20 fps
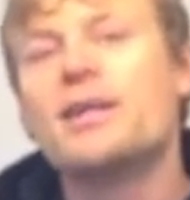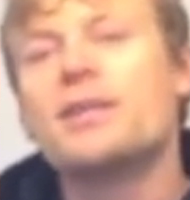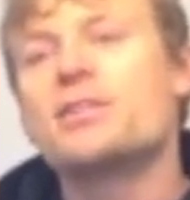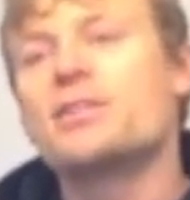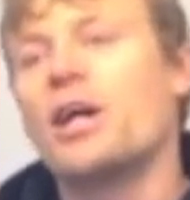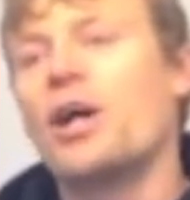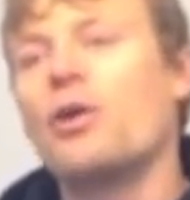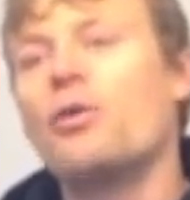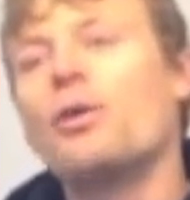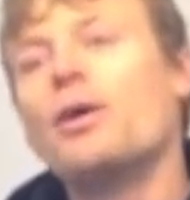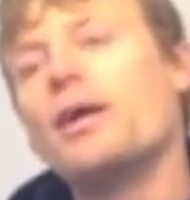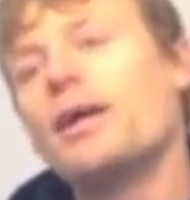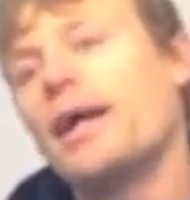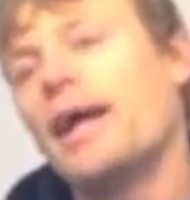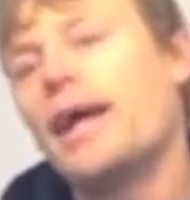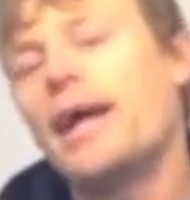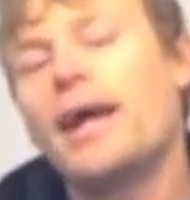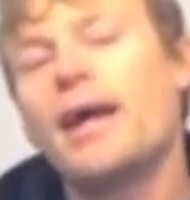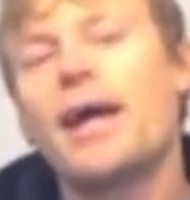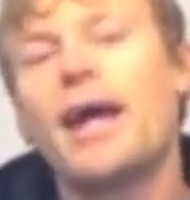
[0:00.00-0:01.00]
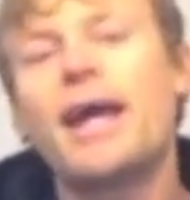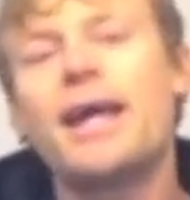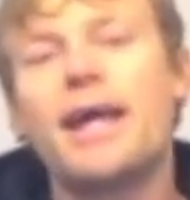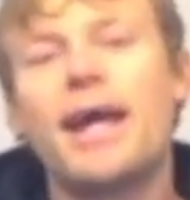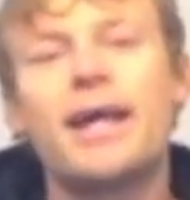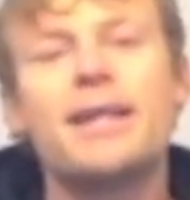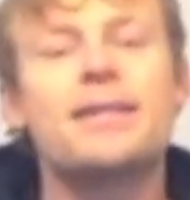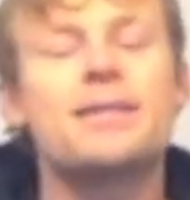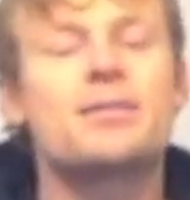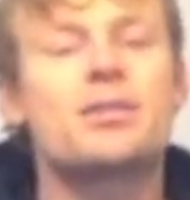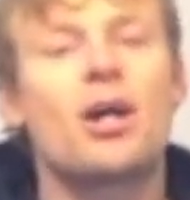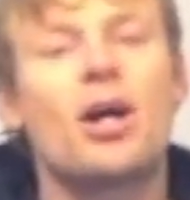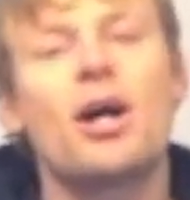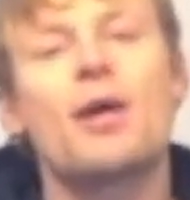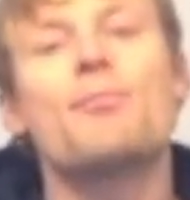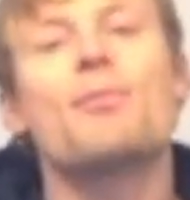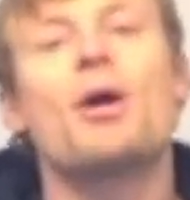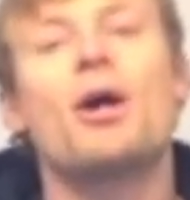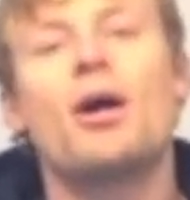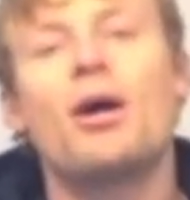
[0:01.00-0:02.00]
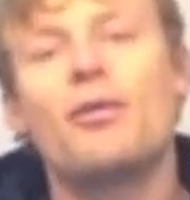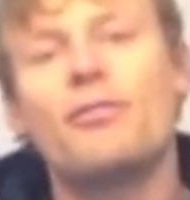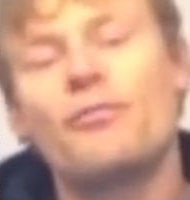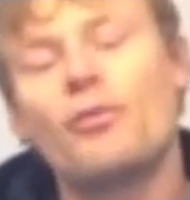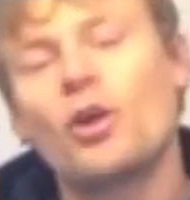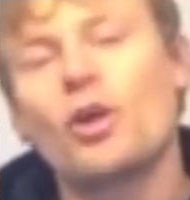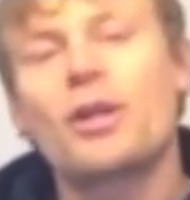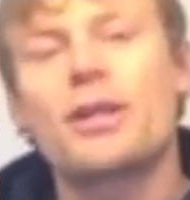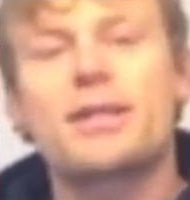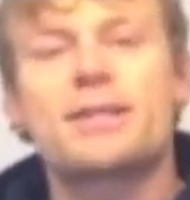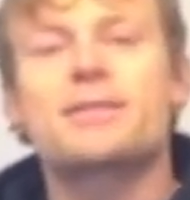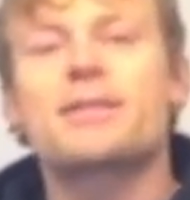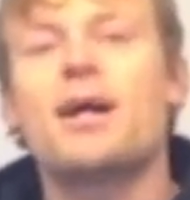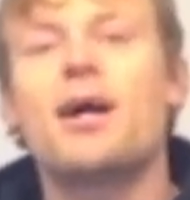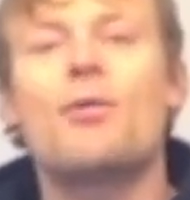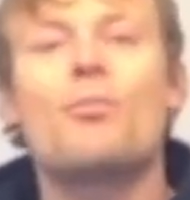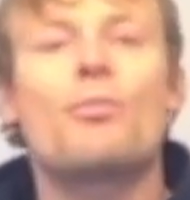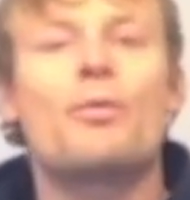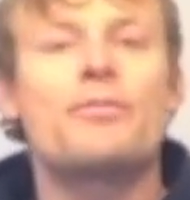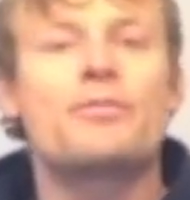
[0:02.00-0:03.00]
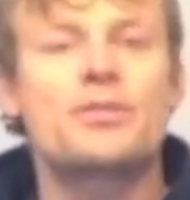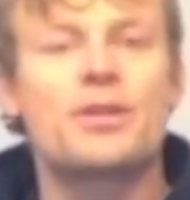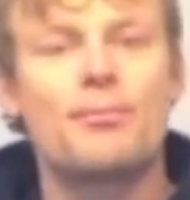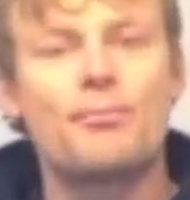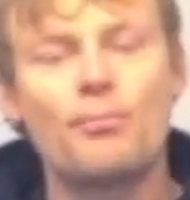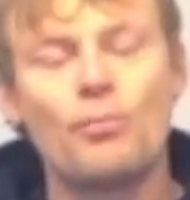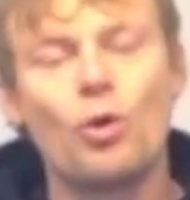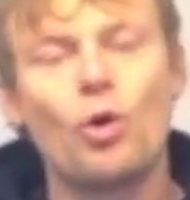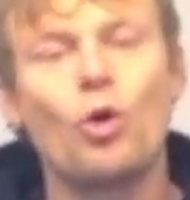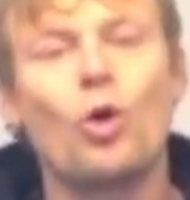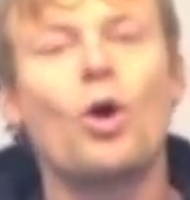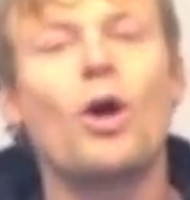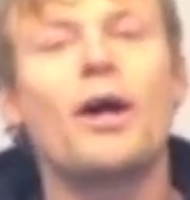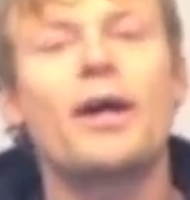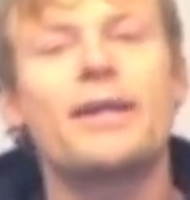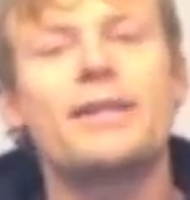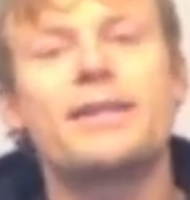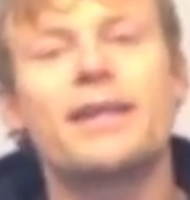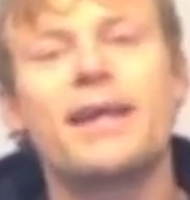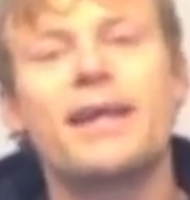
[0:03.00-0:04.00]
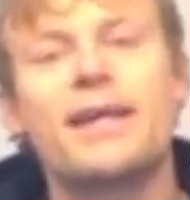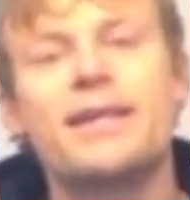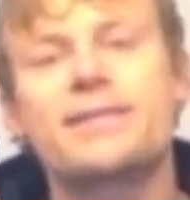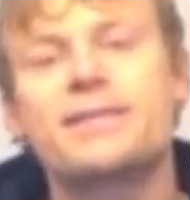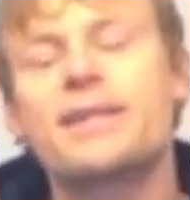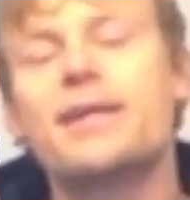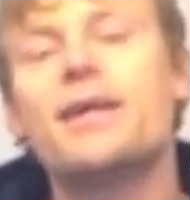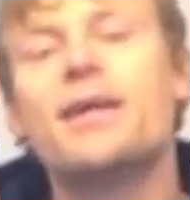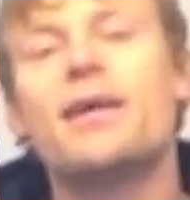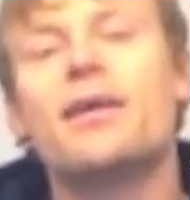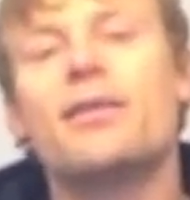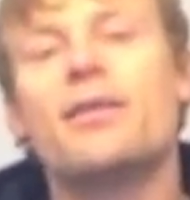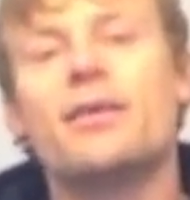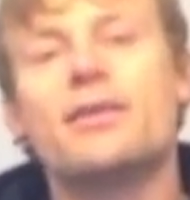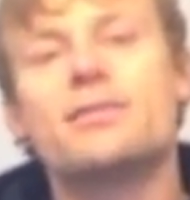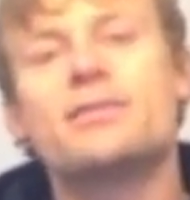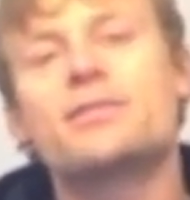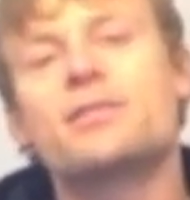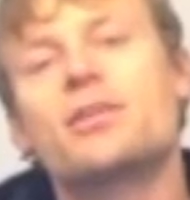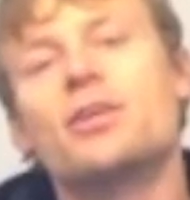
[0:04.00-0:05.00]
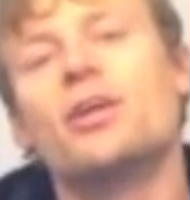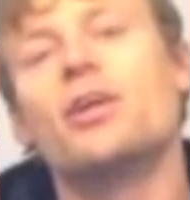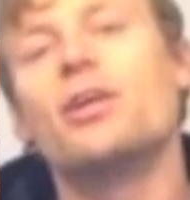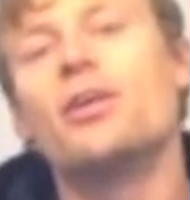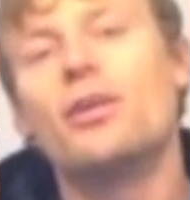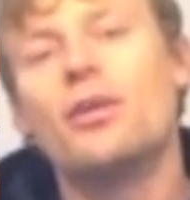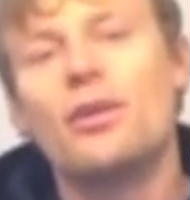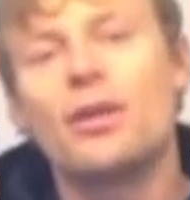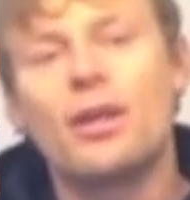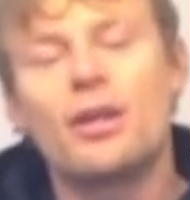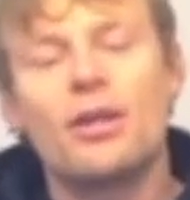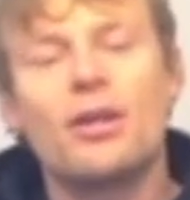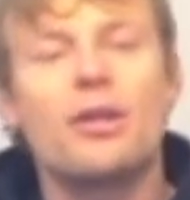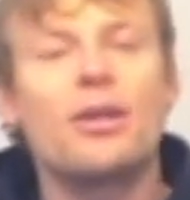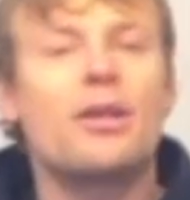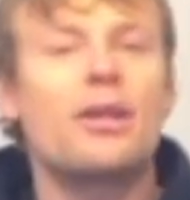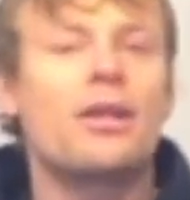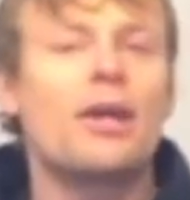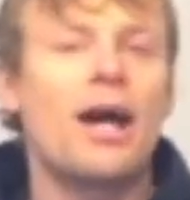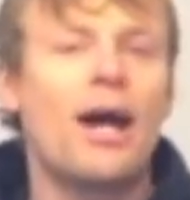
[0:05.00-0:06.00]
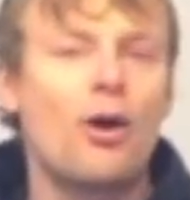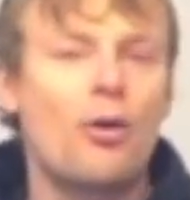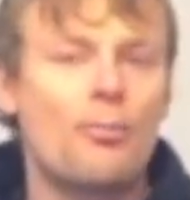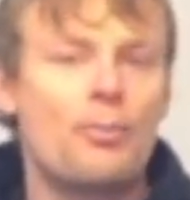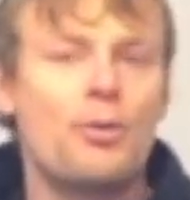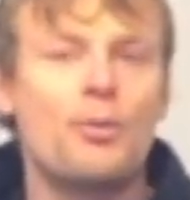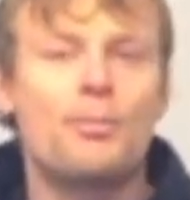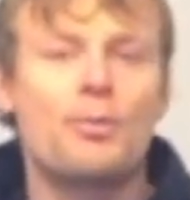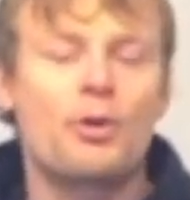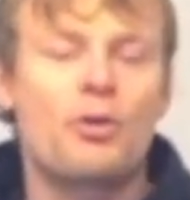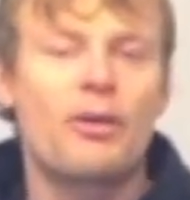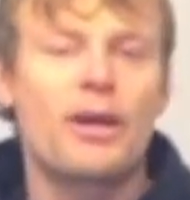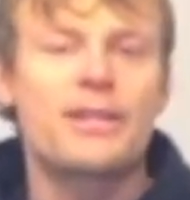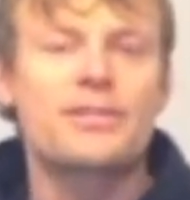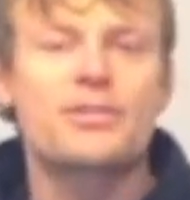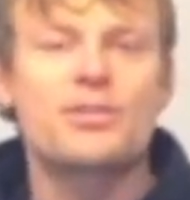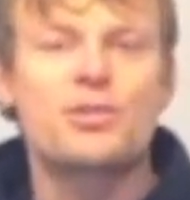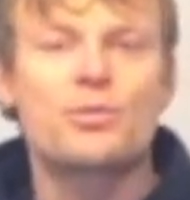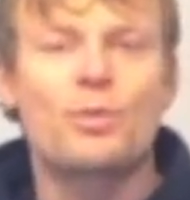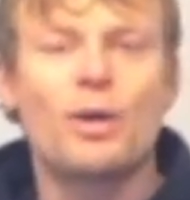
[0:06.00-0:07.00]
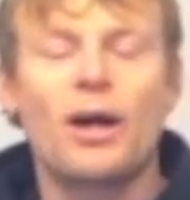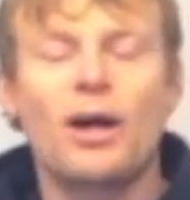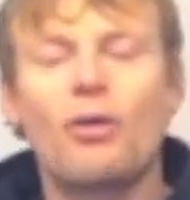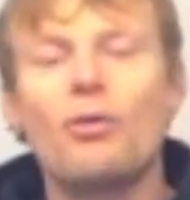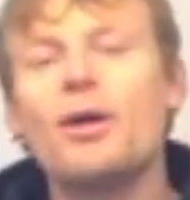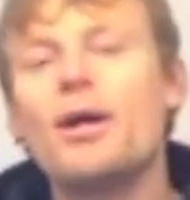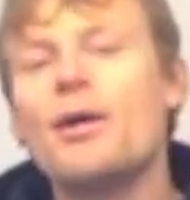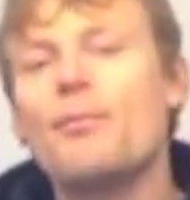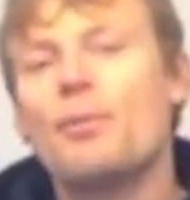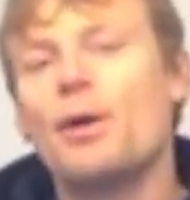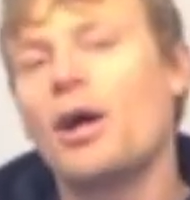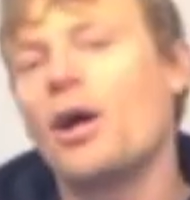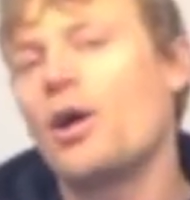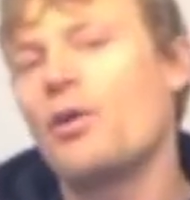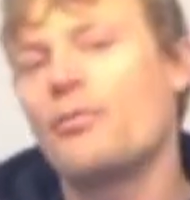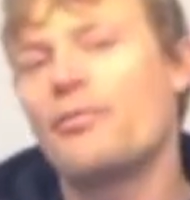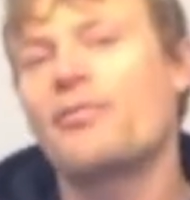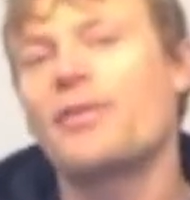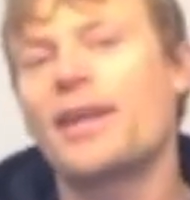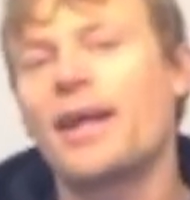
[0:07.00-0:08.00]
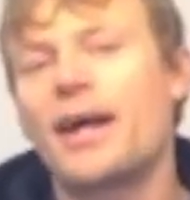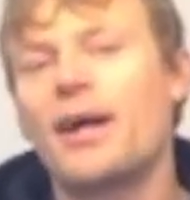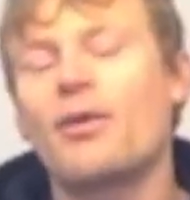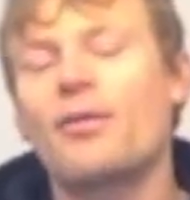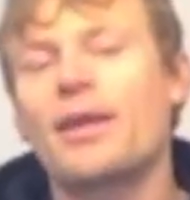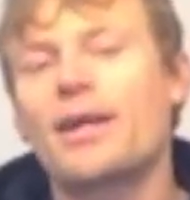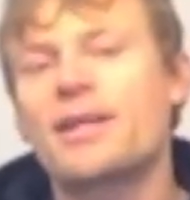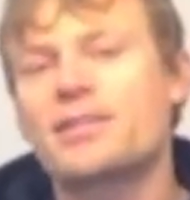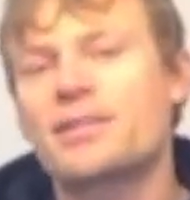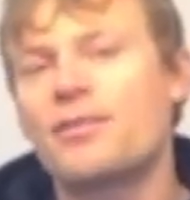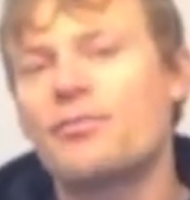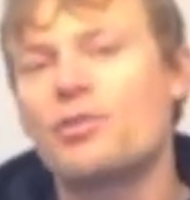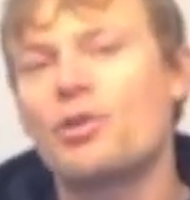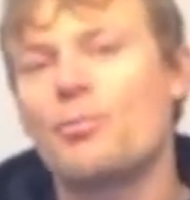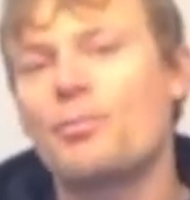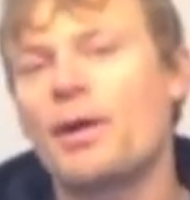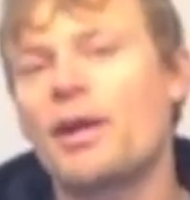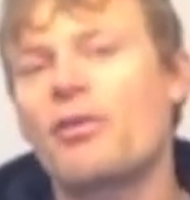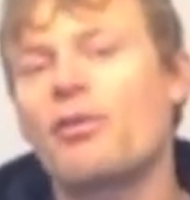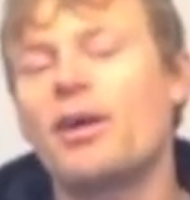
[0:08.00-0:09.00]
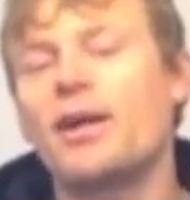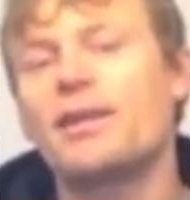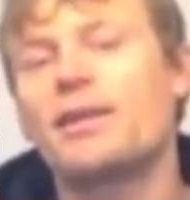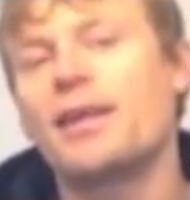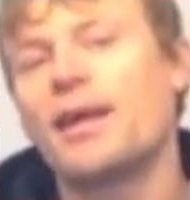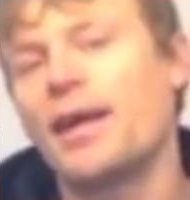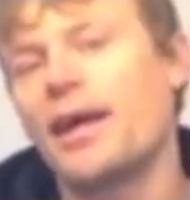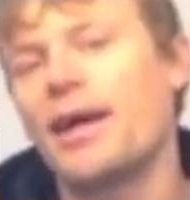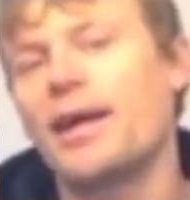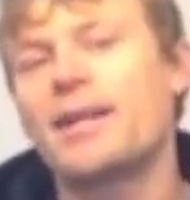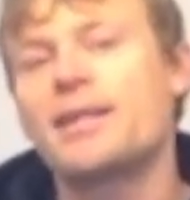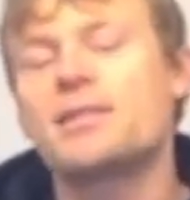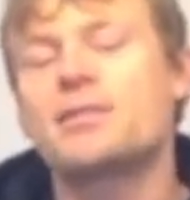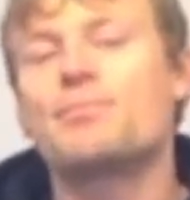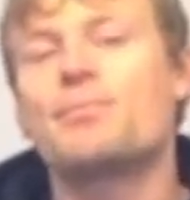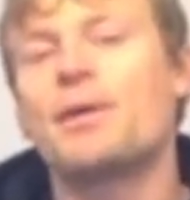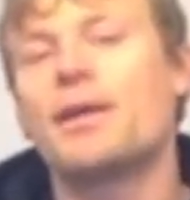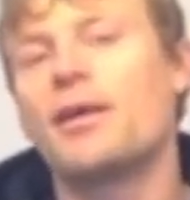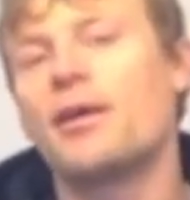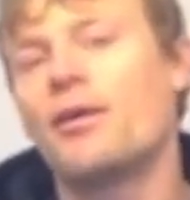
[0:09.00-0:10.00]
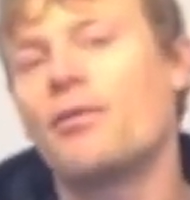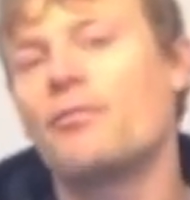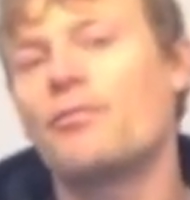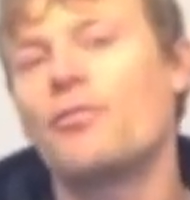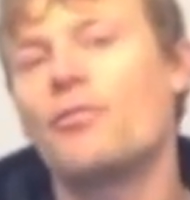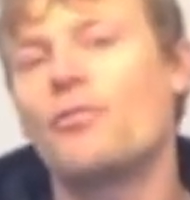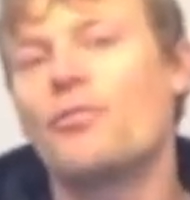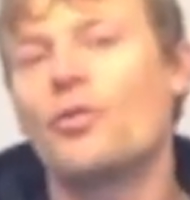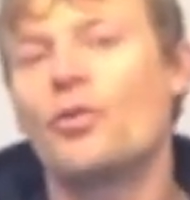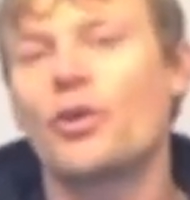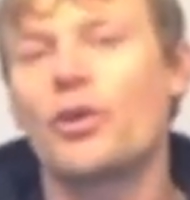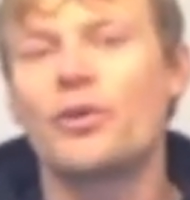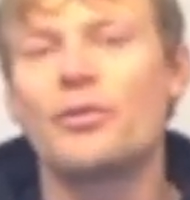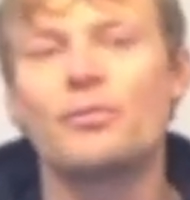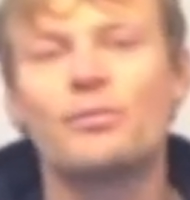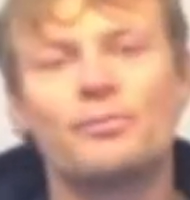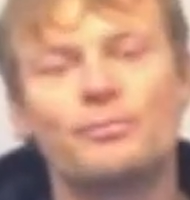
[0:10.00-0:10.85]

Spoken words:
So in time, I'll follow this up with some more ideas that can help you progress as well. But I hope for now that's given you a better idea and it's been helpful for you.